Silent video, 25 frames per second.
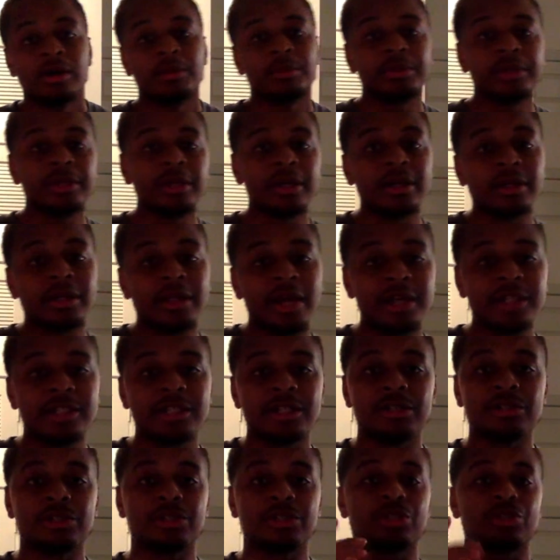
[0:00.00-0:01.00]
but yeah, like,
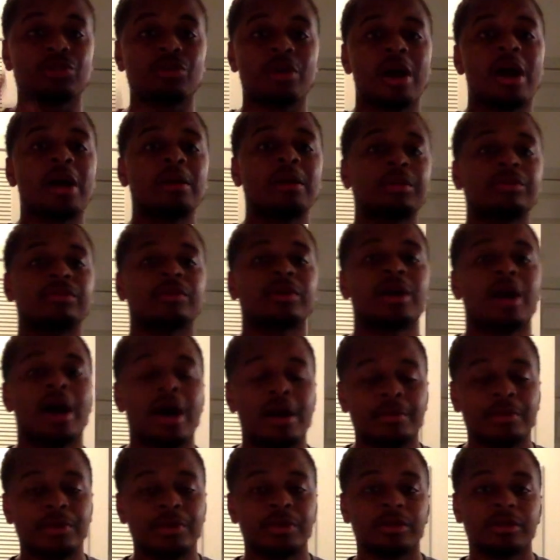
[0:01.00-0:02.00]
share, and subscribe. Leave a
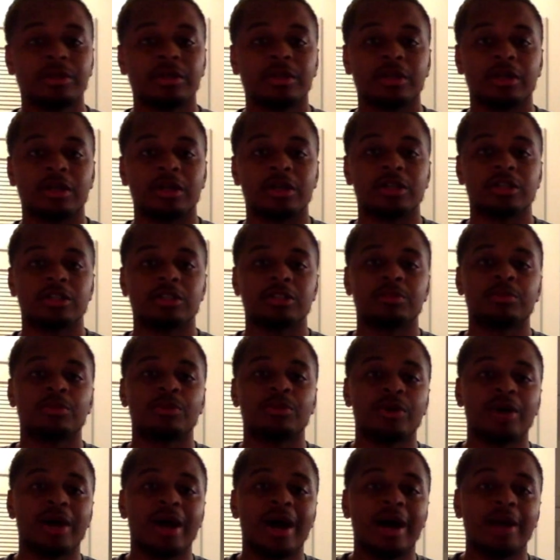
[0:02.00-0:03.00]
comment. Uh, it's your
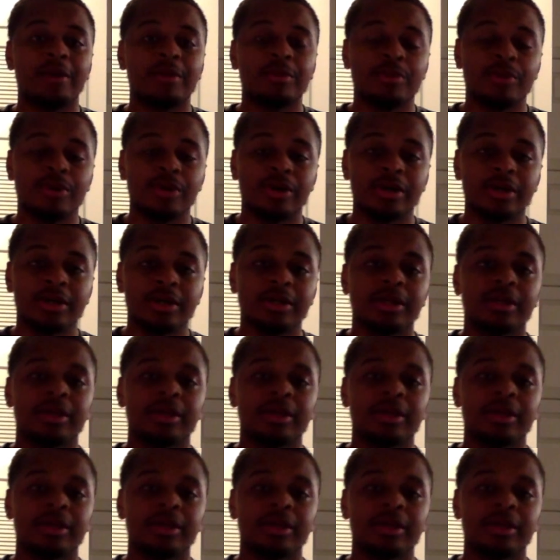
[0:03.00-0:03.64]
boy Hot Boy.